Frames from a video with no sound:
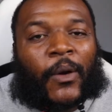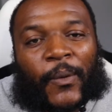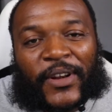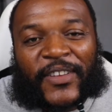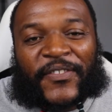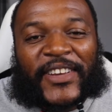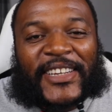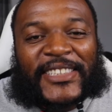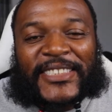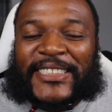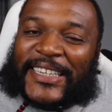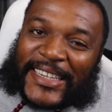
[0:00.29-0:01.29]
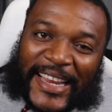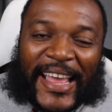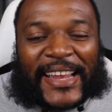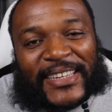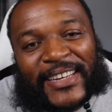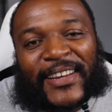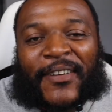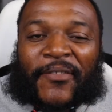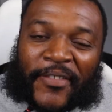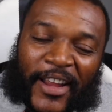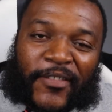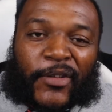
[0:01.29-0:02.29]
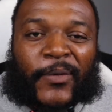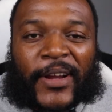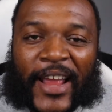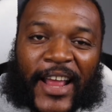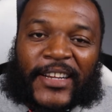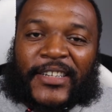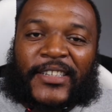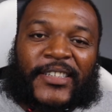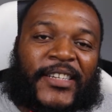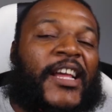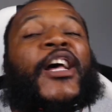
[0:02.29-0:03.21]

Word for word: Well, if it isn't your goddamn favorite reactor,